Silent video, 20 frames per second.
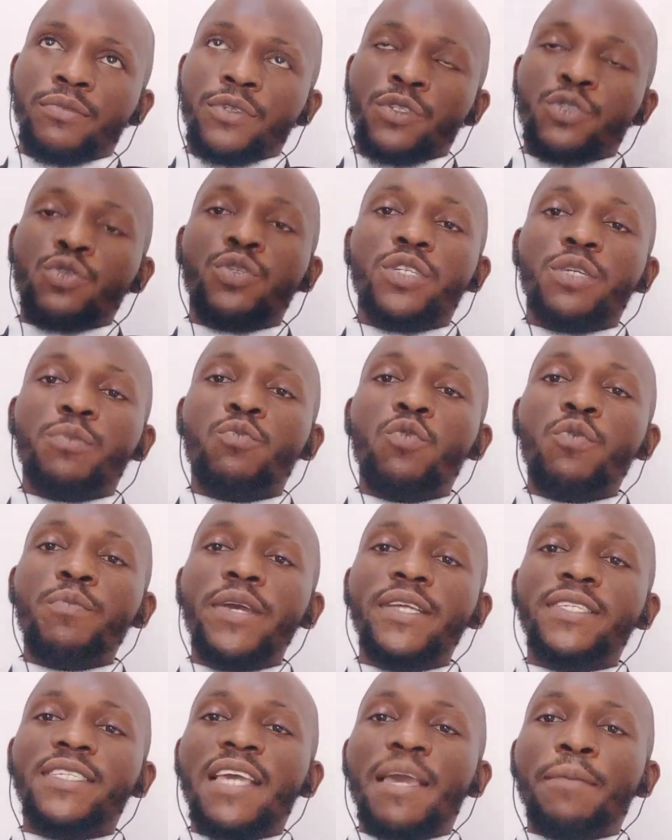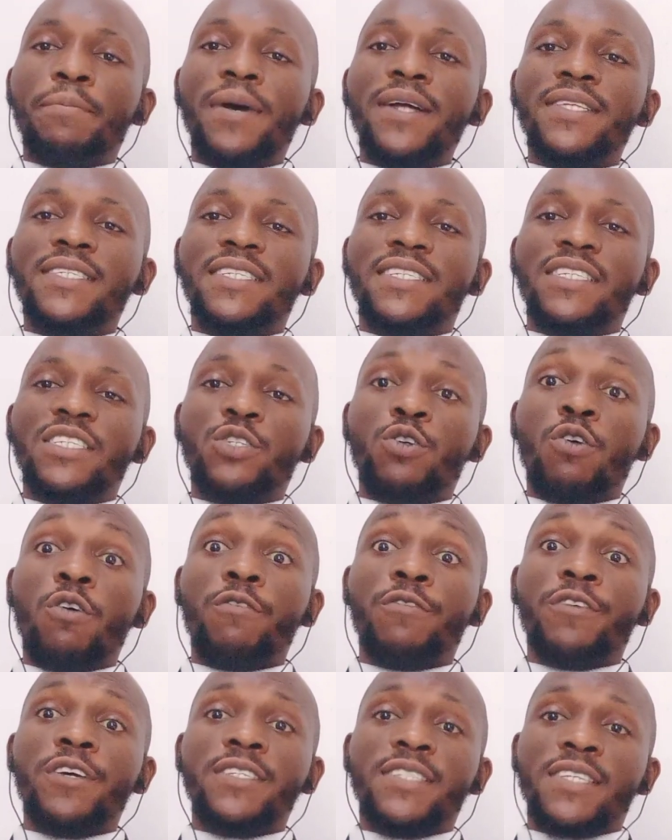So the moment a party
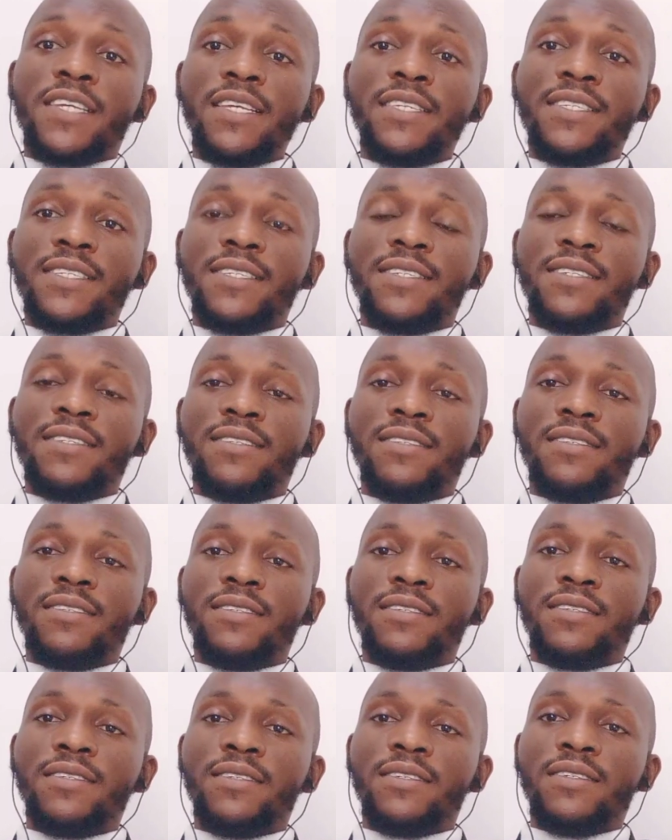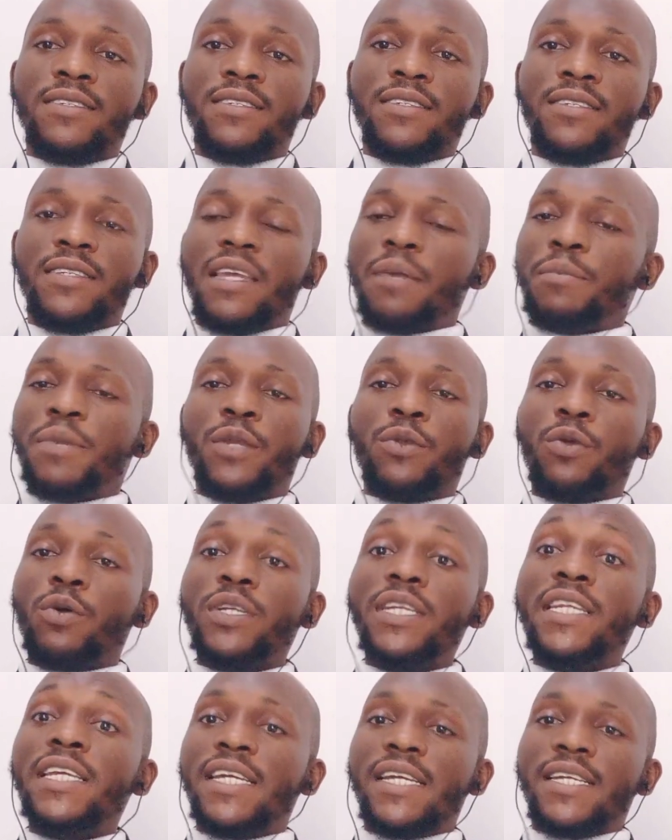discovers it, they may
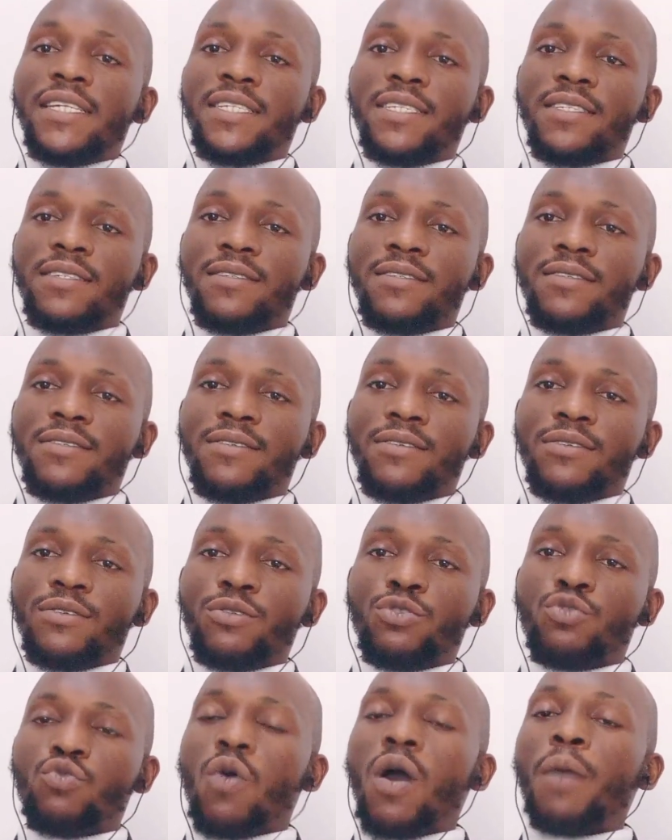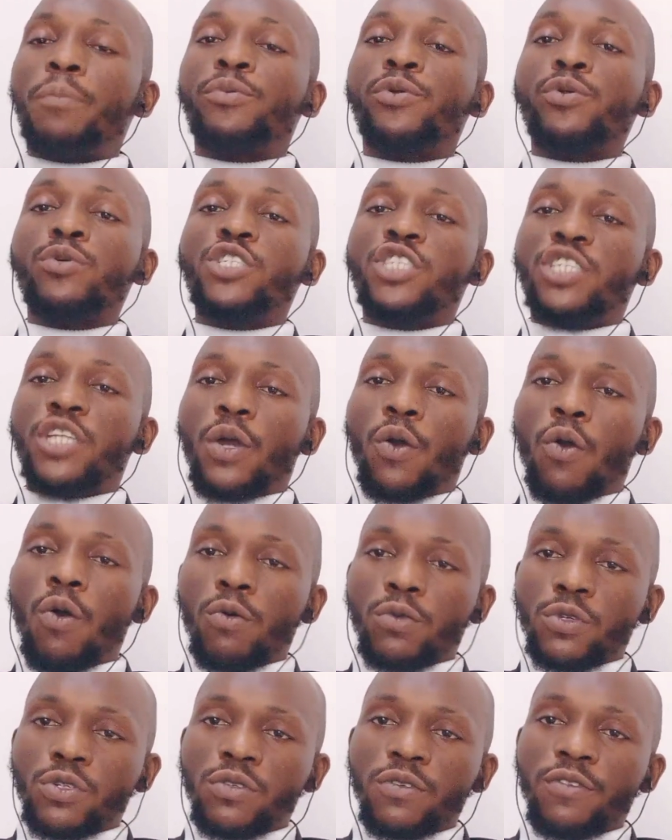not need to approach the
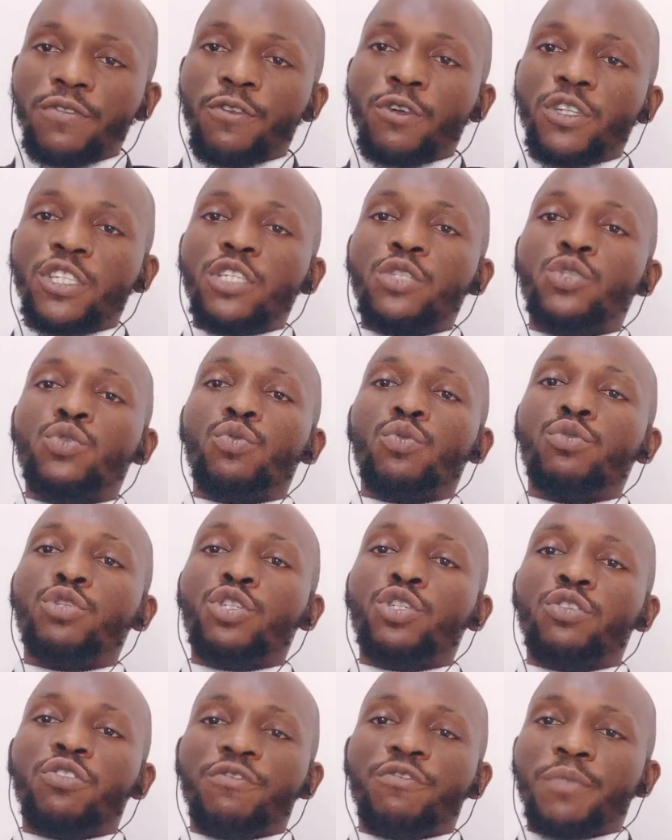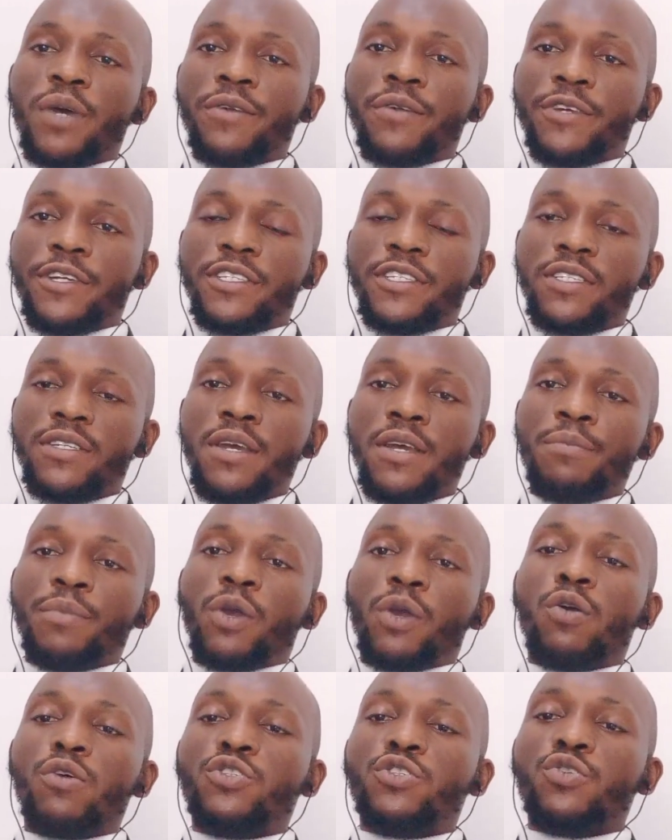court for dissolution of marriage
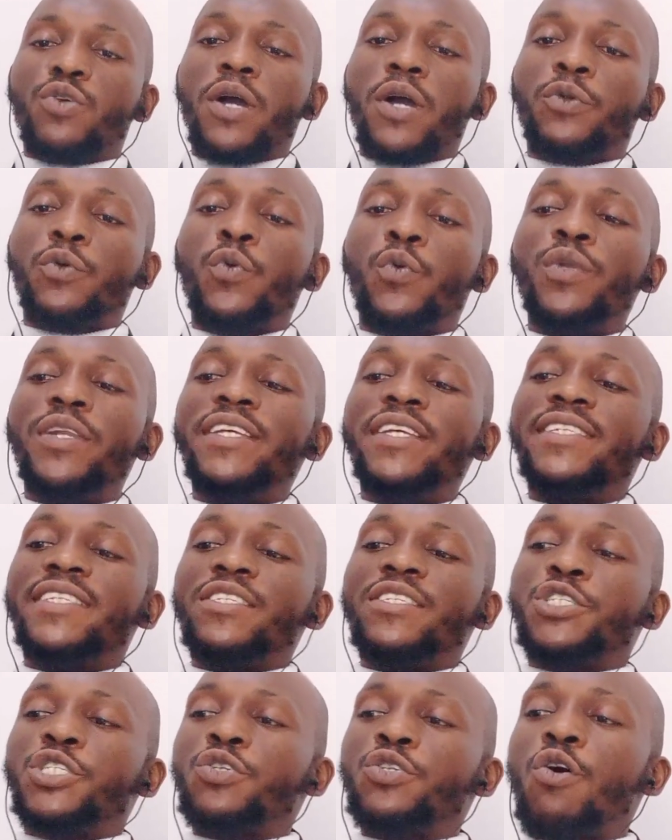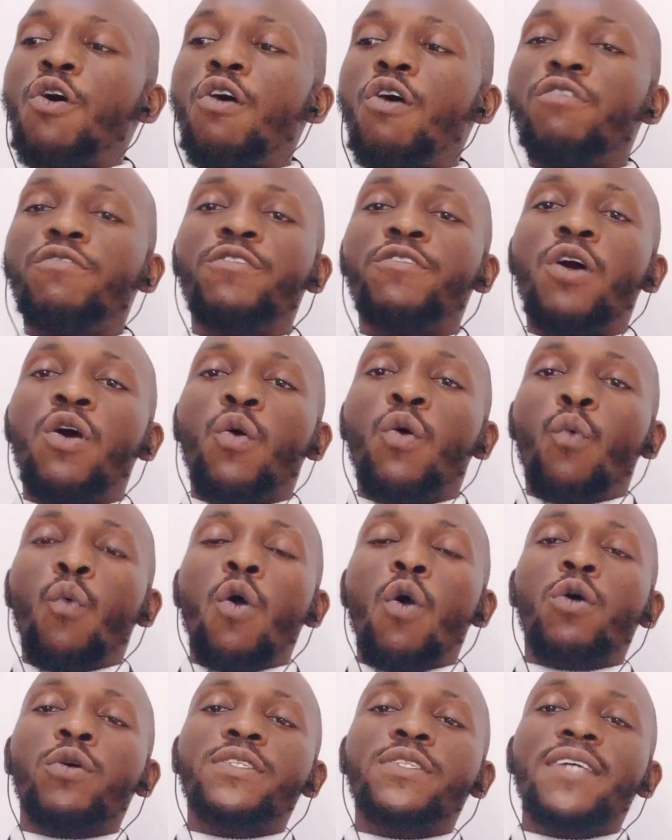because you can only dissolve
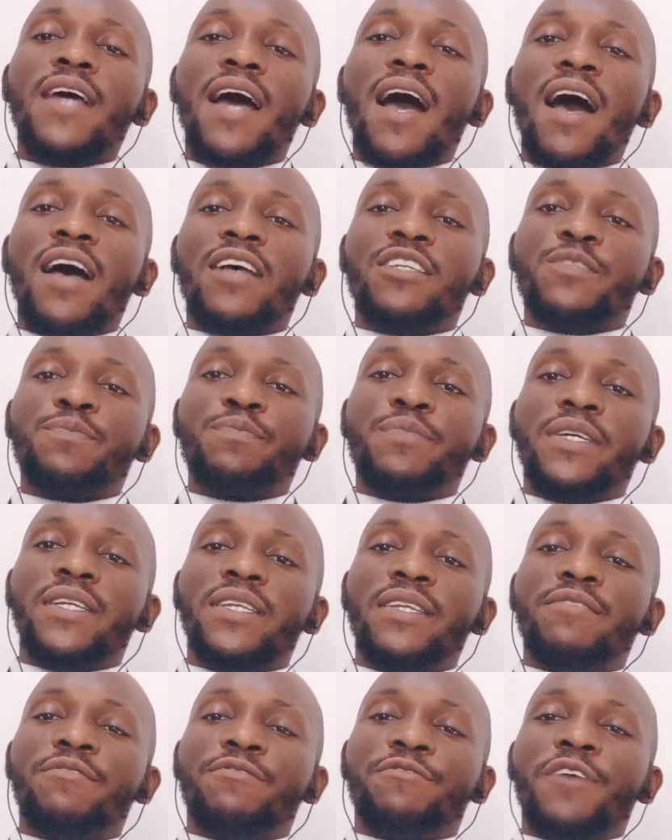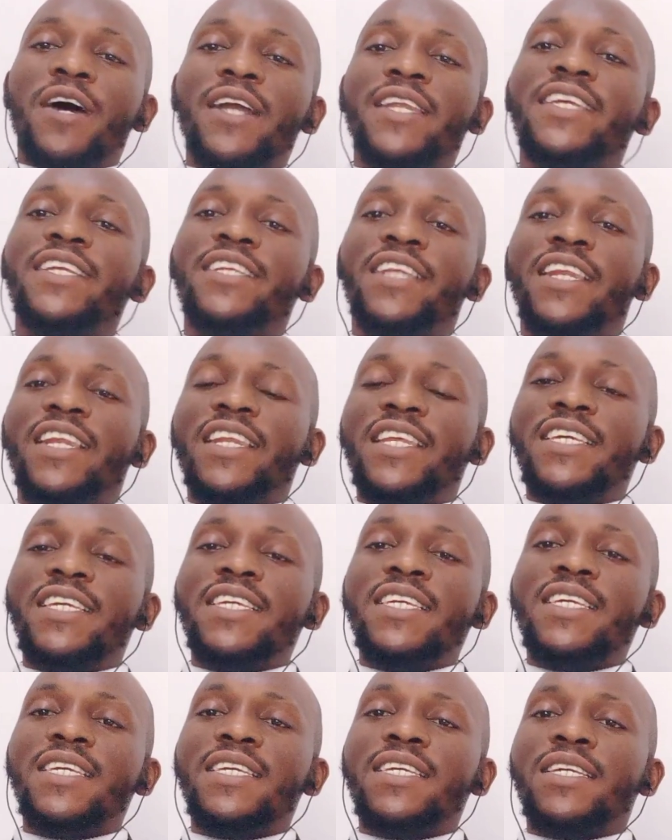what has been
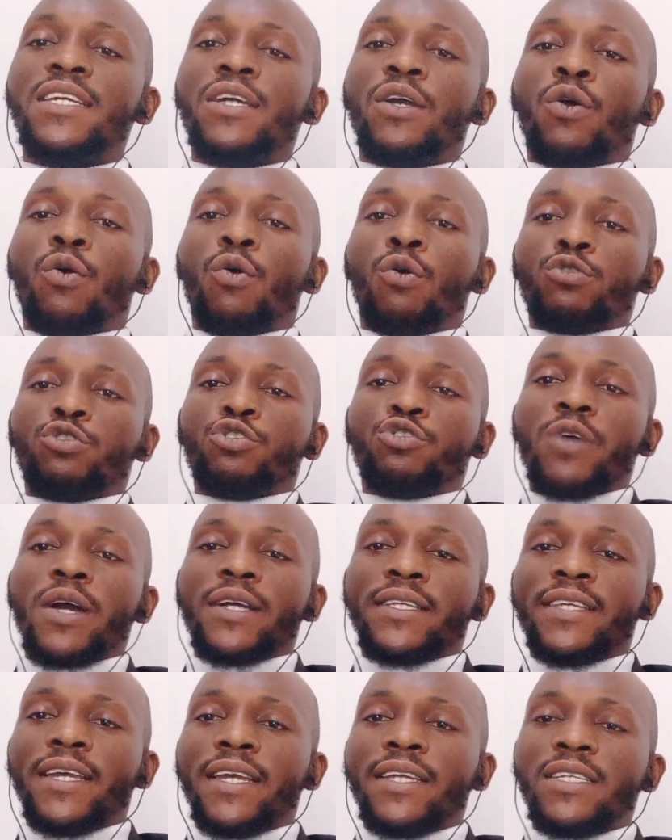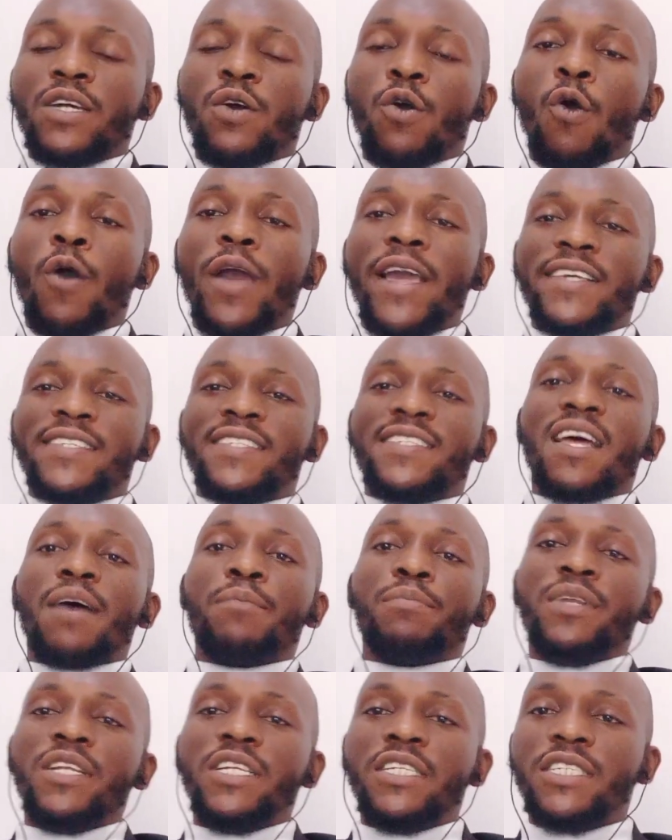validly contracted or
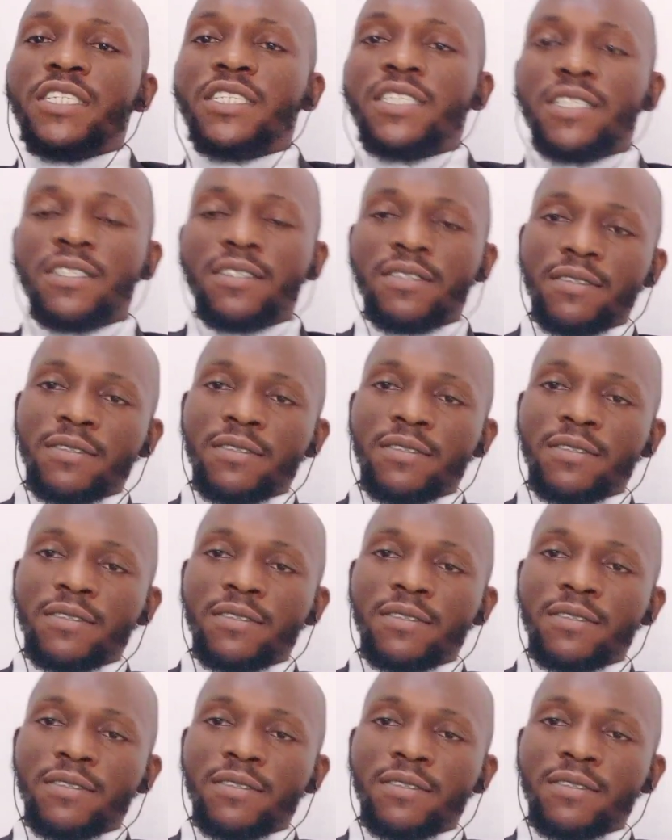established.